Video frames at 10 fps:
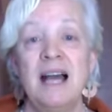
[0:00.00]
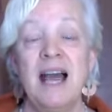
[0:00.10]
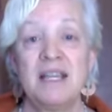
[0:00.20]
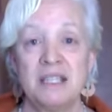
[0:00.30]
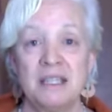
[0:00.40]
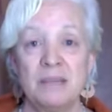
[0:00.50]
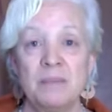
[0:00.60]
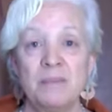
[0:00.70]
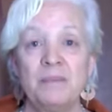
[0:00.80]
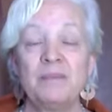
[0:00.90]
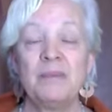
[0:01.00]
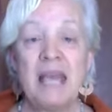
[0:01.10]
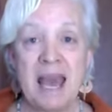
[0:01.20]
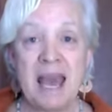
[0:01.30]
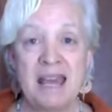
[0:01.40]
and
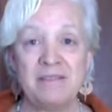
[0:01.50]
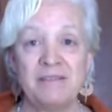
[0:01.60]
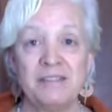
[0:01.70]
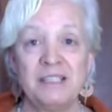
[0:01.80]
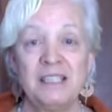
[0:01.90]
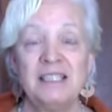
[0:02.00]
behave